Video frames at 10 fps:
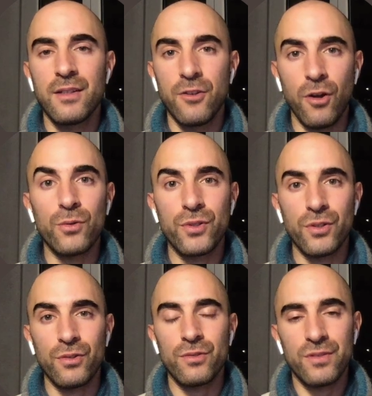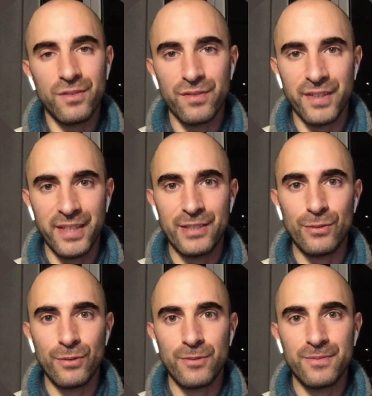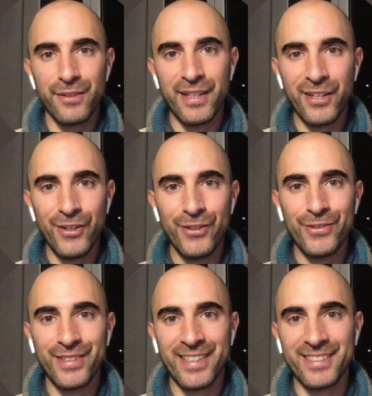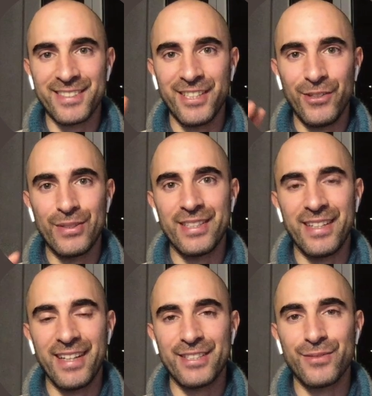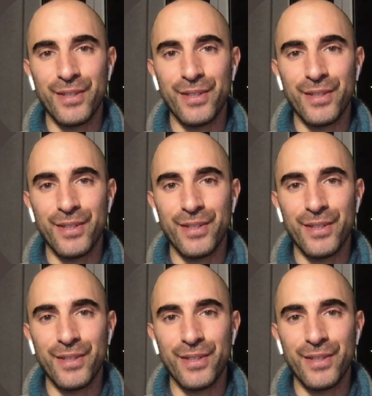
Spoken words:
Noto very soon. Thank you and see you in the next